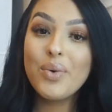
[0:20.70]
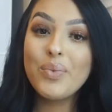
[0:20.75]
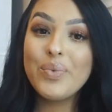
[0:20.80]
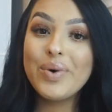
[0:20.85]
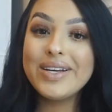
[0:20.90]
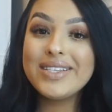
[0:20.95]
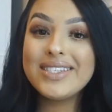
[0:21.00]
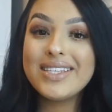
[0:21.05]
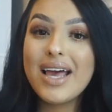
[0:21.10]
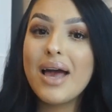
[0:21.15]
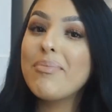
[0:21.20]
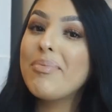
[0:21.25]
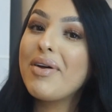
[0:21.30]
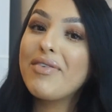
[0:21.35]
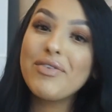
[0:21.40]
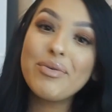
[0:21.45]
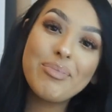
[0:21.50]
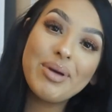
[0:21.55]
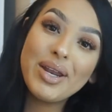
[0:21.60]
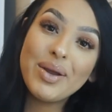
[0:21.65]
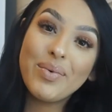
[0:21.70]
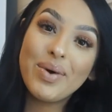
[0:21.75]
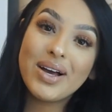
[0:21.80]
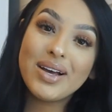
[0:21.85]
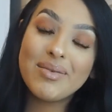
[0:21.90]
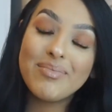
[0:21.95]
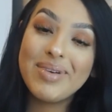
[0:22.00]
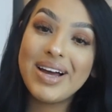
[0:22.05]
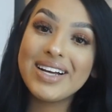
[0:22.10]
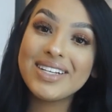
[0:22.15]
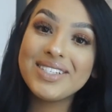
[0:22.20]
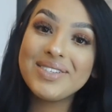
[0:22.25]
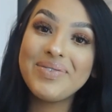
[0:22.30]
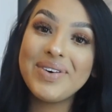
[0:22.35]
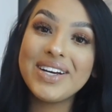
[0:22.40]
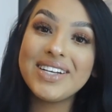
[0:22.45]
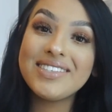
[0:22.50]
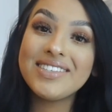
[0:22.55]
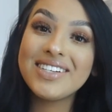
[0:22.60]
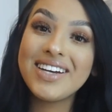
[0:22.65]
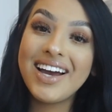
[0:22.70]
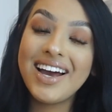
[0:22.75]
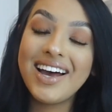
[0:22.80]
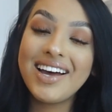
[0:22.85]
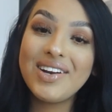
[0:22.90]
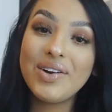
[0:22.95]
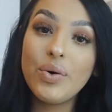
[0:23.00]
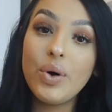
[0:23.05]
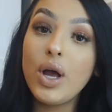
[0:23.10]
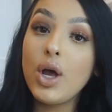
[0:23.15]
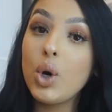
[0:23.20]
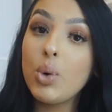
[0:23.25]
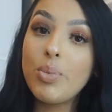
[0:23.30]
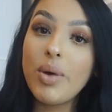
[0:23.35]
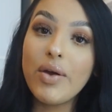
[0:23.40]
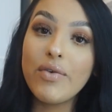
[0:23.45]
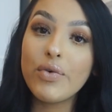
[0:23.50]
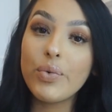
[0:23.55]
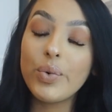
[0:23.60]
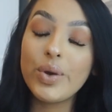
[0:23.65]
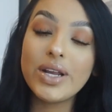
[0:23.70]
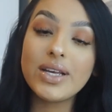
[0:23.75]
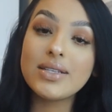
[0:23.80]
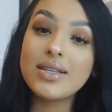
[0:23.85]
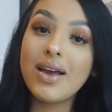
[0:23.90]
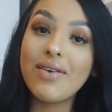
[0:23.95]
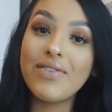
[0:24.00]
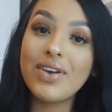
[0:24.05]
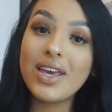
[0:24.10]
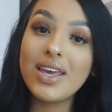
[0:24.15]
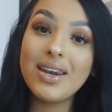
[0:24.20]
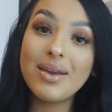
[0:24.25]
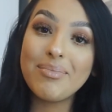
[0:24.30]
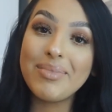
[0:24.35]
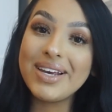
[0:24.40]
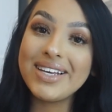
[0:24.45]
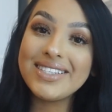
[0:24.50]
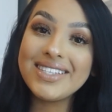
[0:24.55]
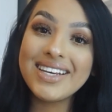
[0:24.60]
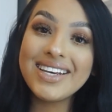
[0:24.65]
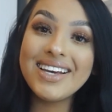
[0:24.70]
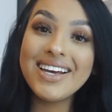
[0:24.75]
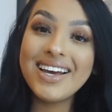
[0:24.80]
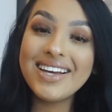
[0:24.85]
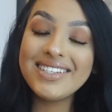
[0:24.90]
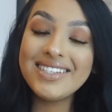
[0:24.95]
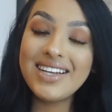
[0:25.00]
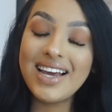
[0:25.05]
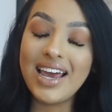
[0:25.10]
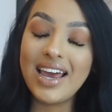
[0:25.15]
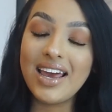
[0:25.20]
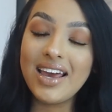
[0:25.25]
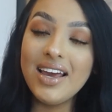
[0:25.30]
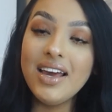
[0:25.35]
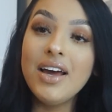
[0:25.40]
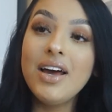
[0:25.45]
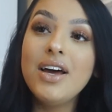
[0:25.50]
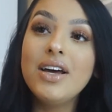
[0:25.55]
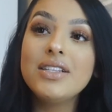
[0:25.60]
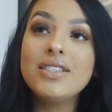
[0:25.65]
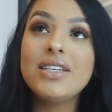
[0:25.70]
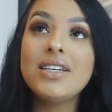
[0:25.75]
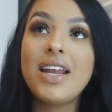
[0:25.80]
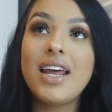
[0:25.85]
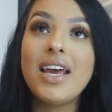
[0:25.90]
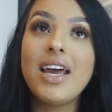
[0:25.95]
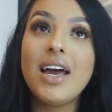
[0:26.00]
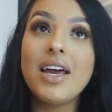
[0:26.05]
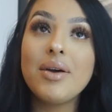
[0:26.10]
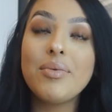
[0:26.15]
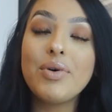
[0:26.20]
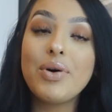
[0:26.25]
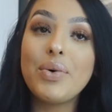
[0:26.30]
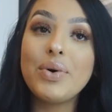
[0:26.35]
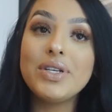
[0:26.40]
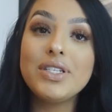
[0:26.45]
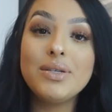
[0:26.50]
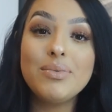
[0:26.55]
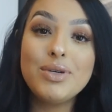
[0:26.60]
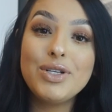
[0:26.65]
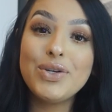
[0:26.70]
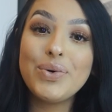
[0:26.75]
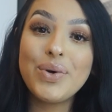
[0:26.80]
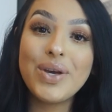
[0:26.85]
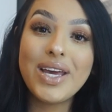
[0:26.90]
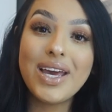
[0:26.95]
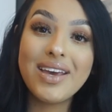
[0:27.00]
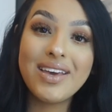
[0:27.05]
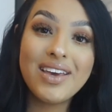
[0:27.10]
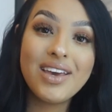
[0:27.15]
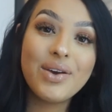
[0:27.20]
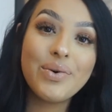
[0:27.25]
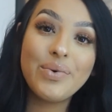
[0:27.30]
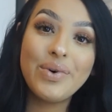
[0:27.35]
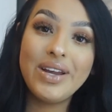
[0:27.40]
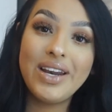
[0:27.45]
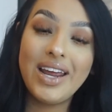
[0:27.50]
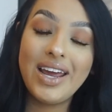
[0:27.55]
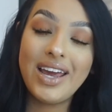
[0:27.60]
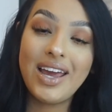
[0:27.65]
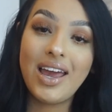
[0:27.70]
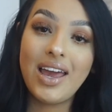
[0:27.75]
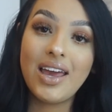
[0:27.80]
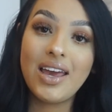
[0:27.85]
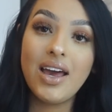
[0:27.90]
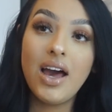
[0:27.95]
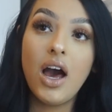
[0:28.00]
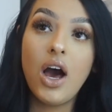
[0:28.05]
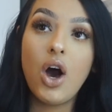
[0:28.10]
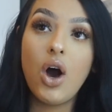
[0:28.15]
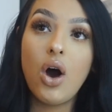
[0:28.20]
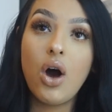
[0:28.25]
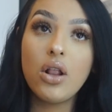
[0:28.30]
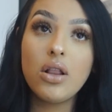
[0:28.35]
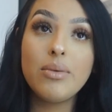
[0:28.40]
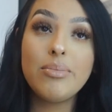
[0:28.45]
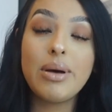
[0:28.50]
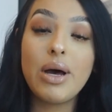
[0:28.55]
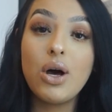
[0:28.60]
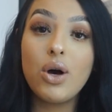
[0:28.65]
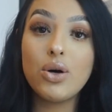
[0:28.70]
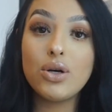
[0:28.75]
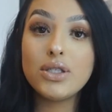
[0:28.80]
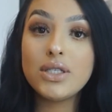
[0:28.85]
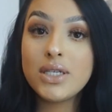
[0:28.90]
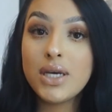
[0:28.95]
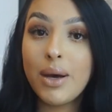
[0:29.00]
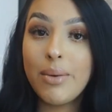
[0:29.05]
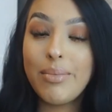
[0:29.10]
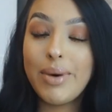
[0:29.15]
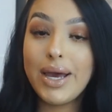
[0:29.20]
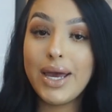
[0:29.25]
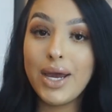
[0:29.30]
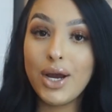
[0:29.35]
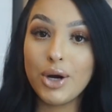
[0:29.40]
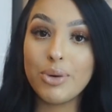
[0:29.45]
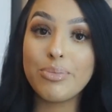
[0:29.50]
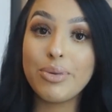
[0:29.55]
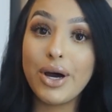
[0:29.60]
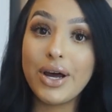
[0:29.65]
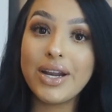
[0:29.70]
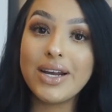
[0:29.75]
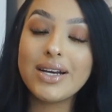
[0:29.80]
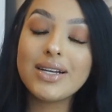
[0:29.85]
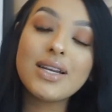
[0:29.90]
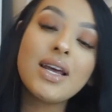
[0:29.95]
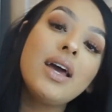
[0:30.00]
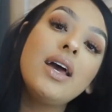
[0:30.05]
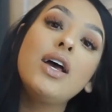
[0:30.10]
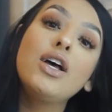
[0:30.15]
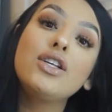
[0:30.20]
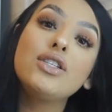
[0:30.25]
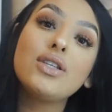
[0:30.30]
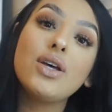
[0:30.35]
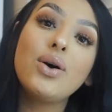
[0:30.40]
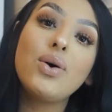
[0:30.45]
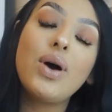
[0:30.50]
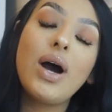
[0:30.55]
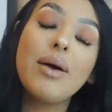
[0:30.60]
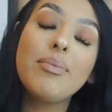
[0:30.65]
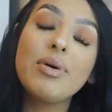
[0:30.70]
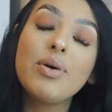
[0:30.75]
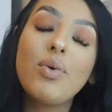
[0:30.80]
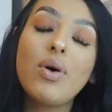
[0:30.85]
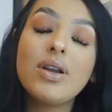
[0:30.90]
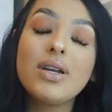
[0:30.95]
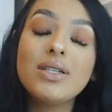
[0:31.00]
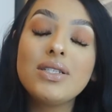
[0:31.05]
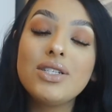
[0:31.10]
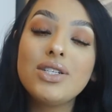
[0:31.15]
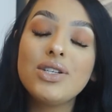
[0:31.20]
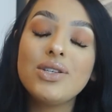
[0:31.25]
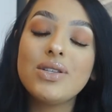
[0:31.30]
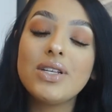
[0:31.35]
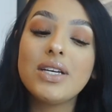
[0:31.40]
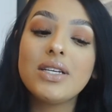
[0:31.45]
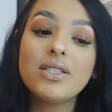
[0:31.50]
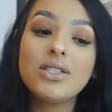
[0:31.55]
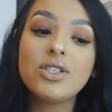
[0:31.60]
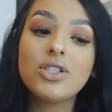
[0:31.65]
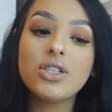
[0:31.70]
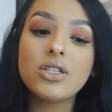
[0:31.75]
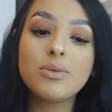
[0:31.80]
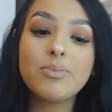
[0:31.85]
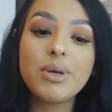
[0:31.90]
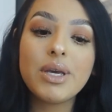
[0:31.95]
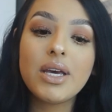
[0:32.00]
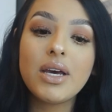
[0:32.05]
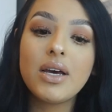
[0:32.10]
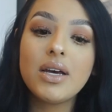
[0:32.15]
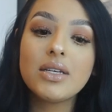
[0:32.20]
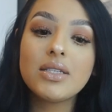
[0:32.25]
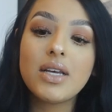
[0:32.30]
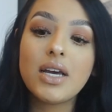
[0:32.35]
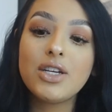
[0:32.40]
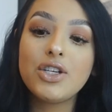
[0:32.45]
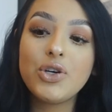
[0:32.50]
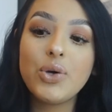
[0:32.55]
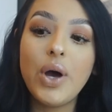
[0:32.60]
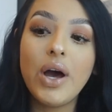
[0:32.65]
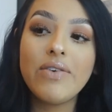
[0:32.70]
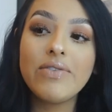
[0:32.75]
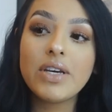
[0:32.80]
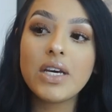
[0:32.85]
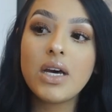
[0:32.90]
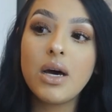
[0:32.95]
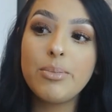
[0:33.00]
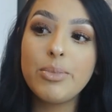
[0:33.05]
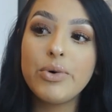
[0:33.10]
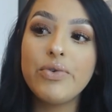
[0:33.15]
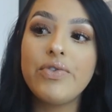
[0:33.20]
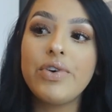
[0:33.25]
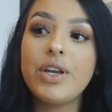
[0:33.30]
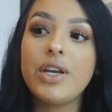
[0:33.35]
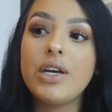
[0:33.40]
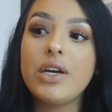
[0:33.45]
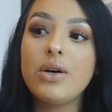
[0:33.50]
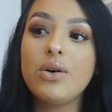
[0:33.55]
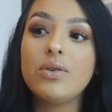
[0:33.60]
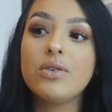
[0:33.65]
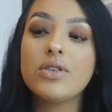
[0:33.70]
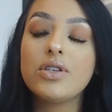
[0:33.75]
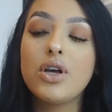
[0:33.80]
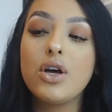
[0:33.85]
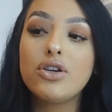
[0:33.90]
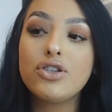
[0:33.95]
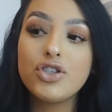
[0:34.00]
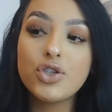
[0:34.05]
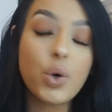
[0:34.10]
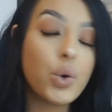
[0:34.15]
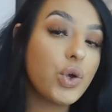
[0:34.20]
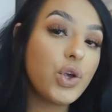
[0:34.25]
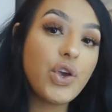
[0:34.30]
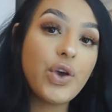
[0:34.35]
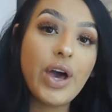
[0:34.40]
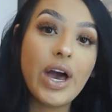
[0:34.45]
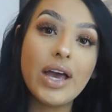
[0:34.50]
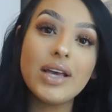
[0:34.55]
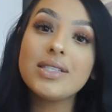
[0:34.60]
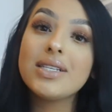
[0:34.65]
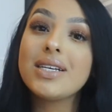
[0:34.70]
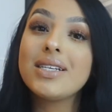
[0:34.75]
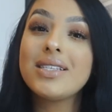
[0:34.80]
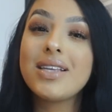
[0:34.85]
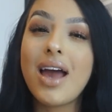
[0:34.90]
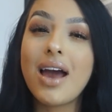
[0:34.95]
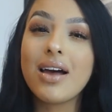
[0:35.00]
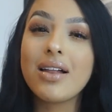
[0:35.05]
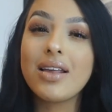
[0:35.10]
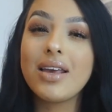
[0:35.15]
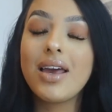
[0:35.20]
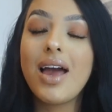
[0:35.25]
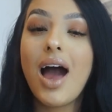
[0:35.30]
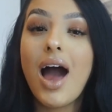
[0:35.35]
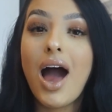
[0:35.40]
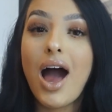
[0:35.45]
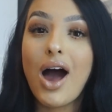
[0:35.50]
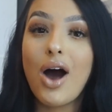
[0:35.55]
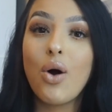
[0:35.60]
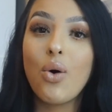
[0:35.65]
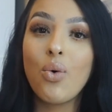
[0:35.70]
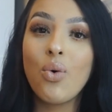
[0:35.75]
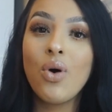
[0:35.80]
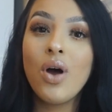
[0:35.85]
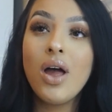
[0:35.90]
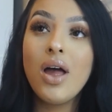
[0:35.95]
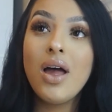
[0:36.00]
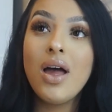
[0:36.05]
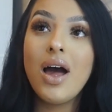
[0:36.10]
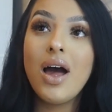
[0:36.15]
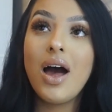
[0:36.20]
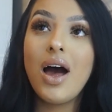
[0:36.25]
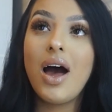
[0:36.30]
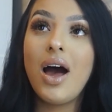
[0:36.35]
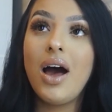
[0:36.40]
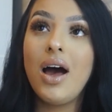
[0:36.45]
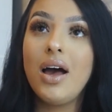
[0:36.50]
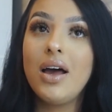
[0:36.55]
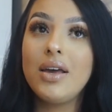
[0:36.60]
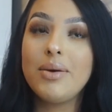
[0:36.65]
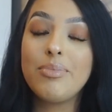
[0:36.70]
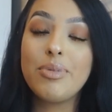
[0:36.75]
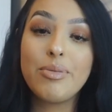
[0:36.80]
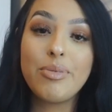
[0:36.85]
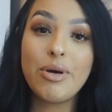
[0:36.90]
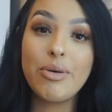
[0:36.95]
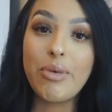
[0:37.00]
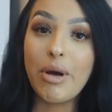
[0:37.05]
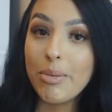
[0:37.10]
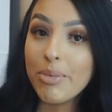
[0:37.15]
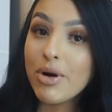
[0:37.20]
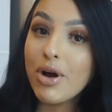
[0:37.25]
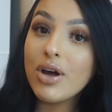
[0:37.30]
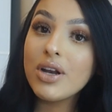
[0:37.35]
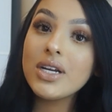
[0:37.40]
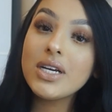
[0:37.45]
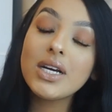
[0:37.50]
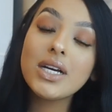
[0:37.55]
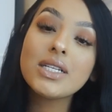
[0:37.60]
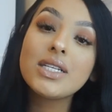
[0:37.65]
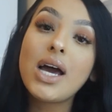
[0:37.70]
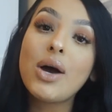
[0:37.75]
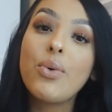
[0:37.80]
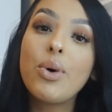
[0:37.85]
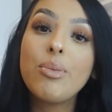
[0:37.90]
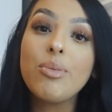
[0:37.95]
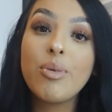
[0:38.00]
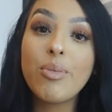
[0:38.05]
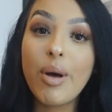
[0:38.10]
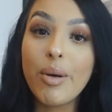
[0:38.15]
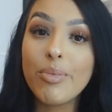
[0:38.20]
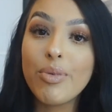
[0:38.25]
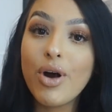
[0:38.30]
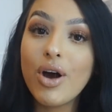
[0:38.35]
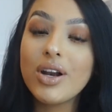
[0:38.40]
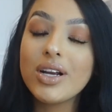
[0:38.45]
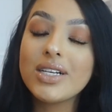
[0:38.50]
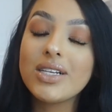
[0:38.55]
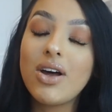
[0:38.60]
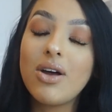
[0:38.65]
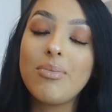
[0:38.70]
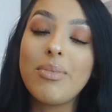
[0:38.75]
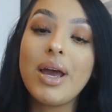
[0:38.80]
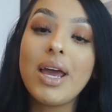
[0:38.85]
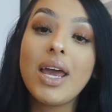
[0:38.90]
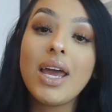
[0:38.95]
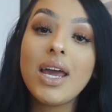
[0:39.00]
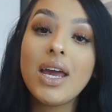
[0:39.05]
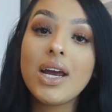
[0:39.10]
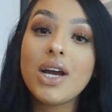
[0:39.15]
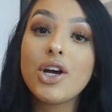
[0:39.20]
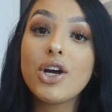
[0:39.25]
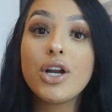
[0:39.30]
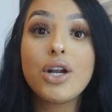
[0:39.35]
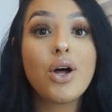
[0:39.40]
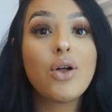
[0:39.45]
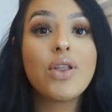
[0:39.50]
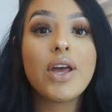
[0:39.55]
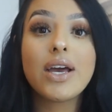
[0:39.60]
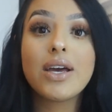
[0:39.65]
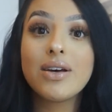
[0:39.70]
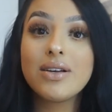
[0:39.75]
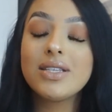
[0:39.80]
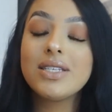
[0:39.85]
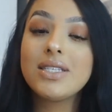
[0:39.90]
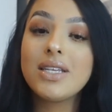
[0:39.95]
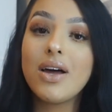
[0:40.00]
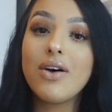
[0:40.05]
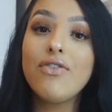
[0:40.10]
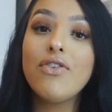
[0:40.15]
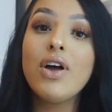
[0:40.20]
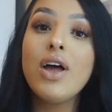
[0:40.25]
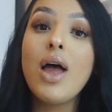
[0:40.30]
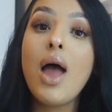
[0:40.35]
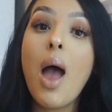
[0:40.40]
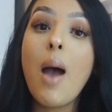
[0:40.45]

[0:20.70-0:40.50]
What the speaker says: What's up everybody, welcome back to my channel. I hope everyone is having an amazing day. Today I am going to be doing a Q&A all about my hair product. So I've been wanting to do this just because I do have a couple videos showing you guys exactly how I prepare my product, how I put my product on my hair and all that good stuff.